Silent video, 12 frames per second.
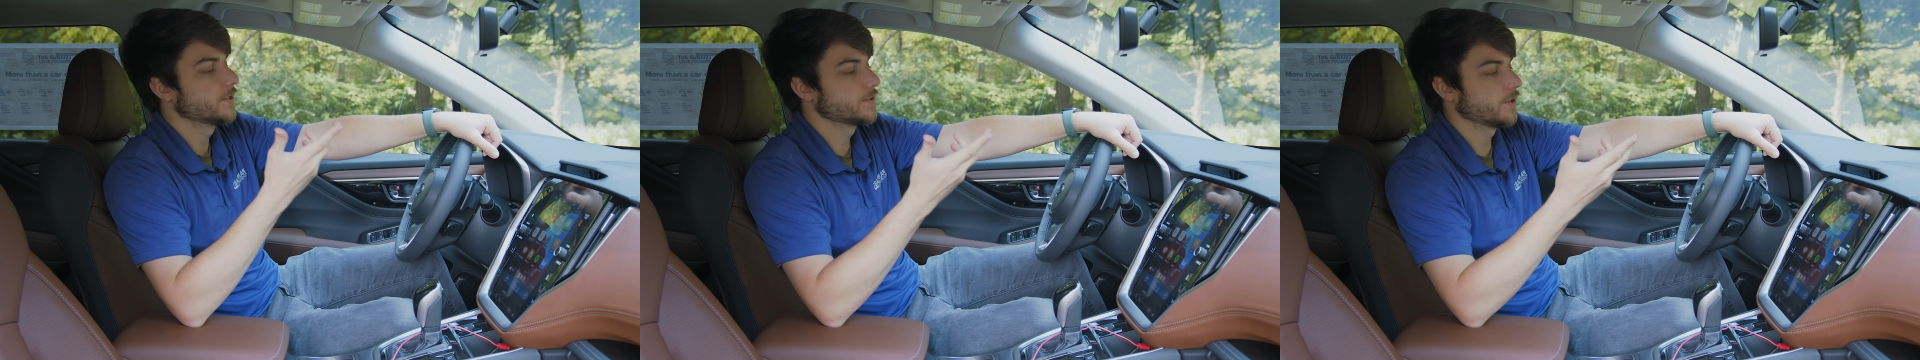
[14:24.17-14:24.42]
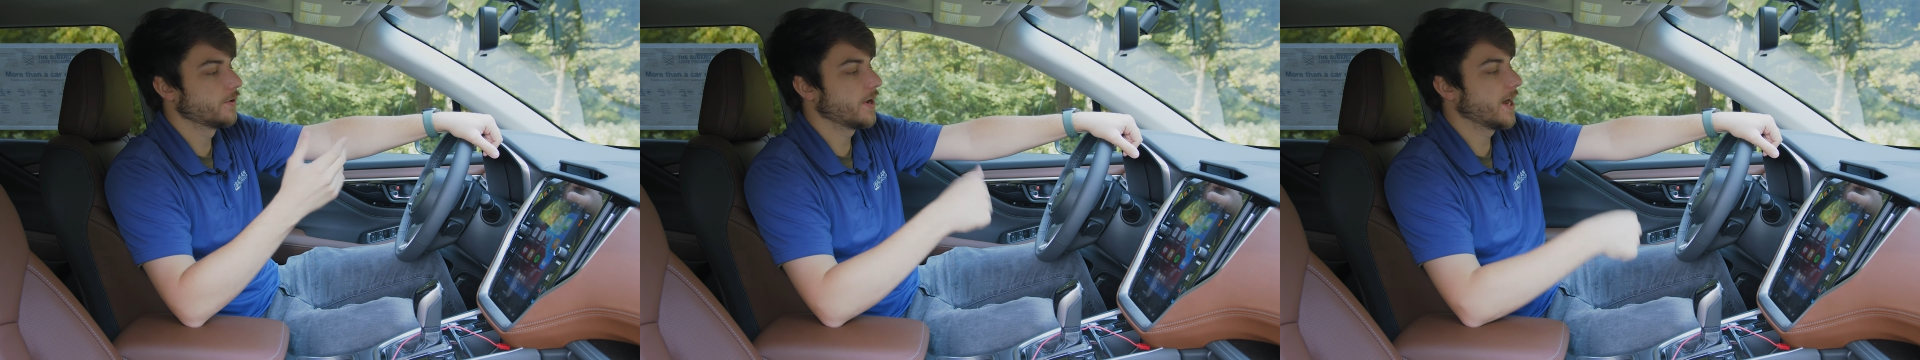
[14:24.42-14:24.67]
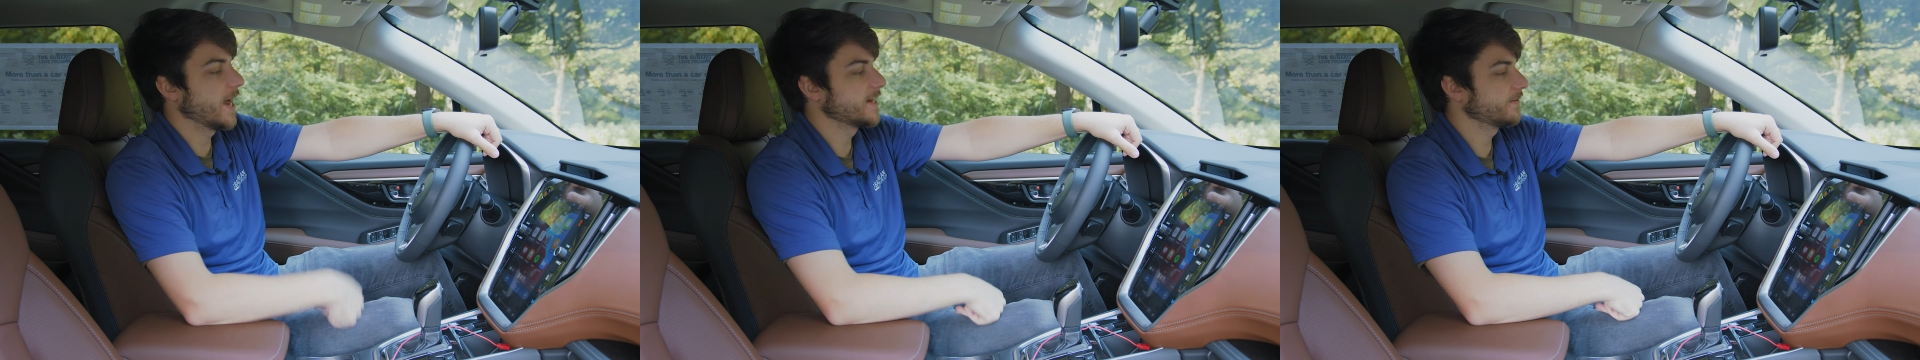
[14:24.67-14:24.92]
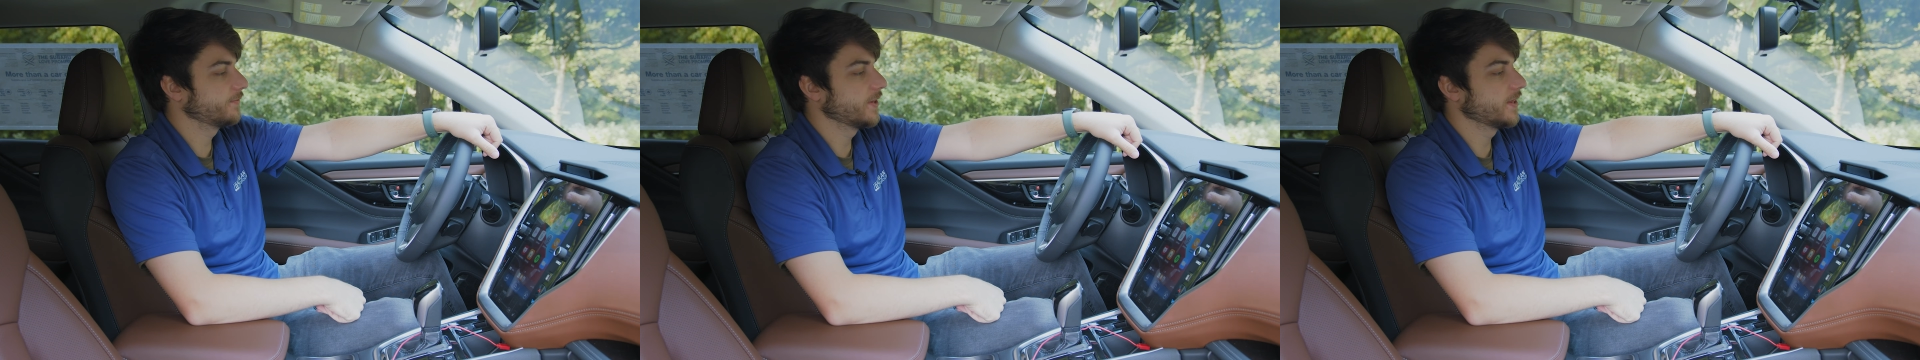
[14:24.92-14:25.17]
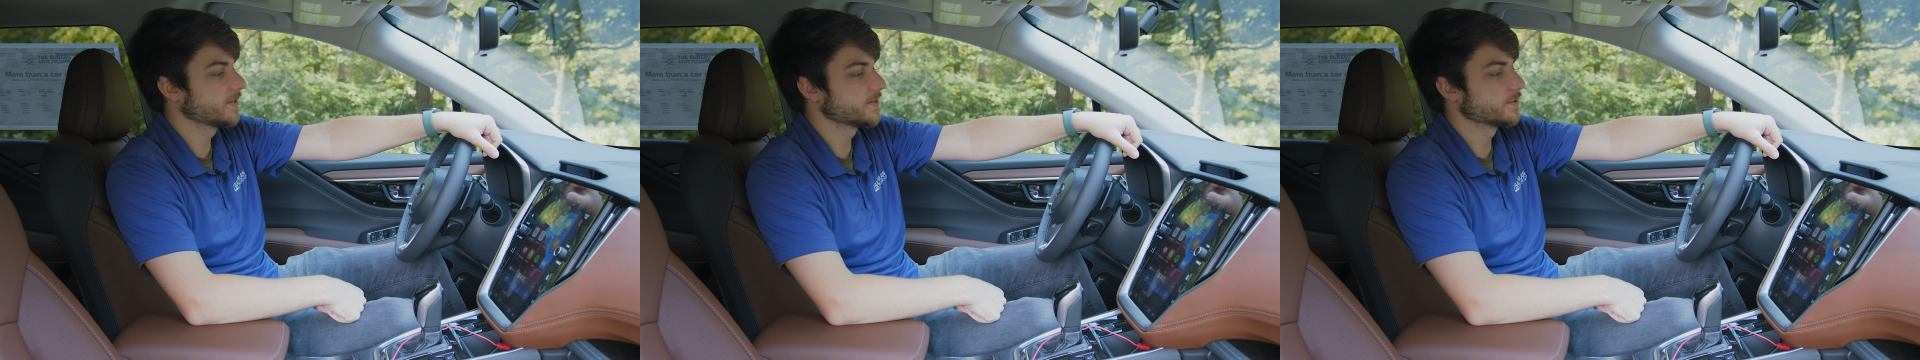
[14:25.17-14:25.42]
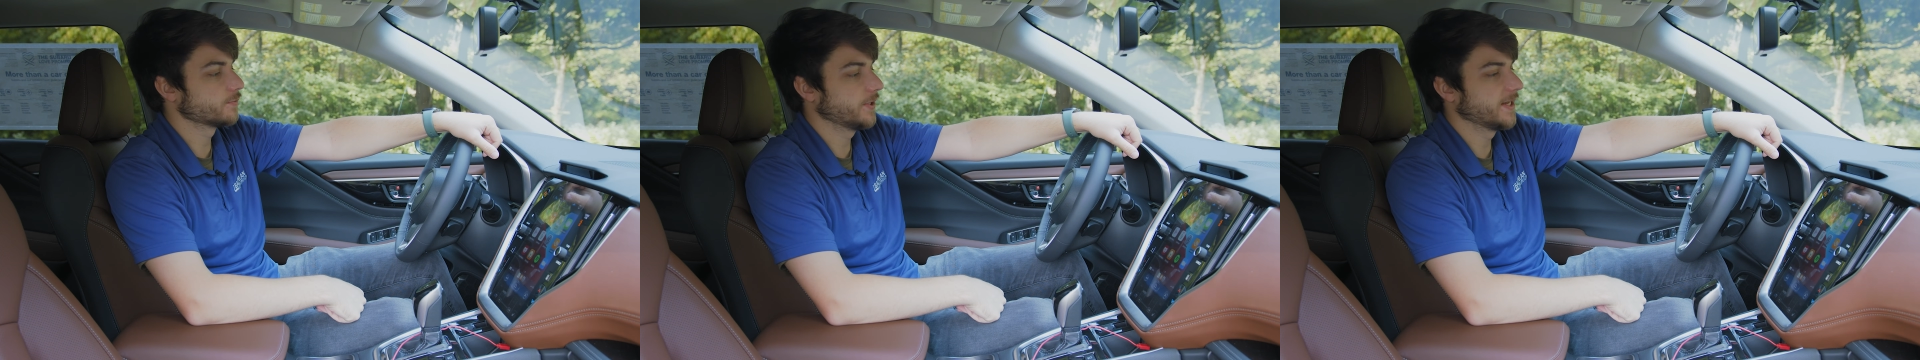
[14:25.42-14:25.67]
so I definitely think this
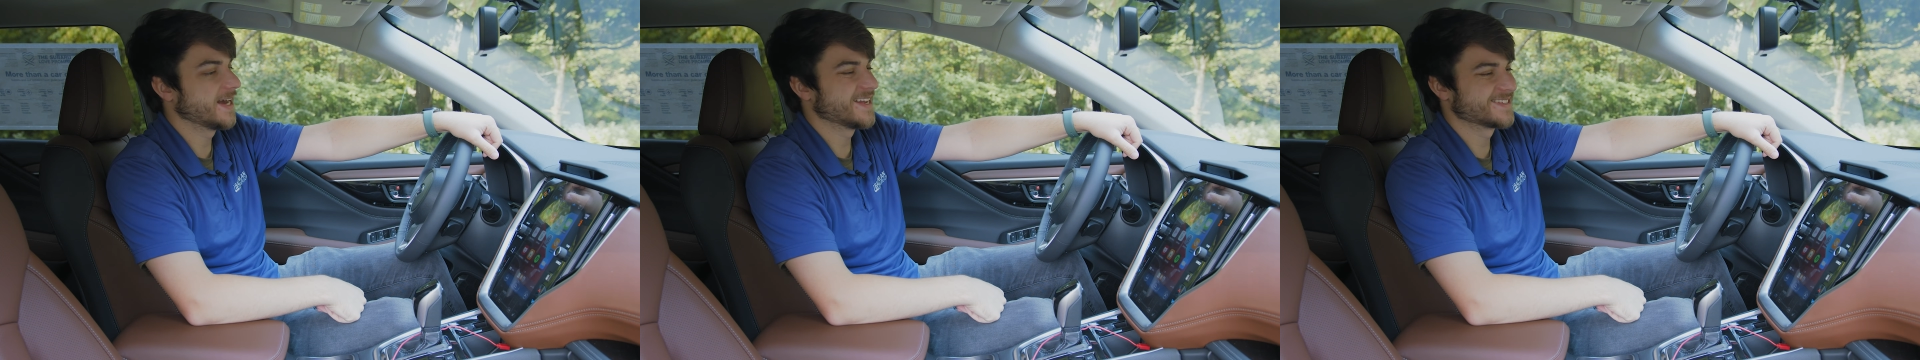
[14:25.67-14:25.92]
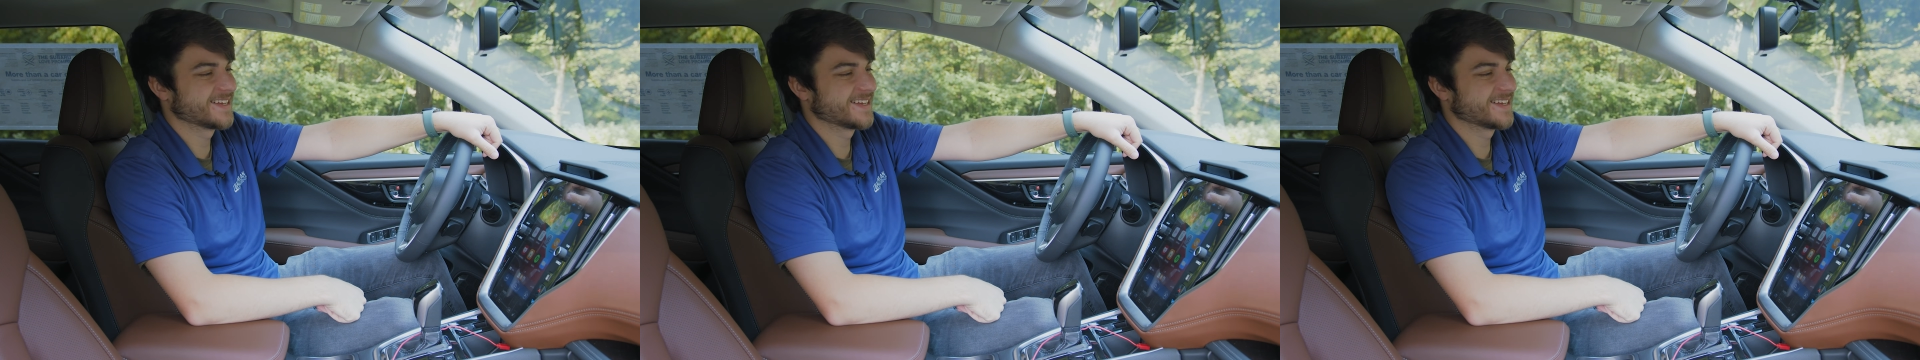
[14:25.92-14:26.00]
is a really nice,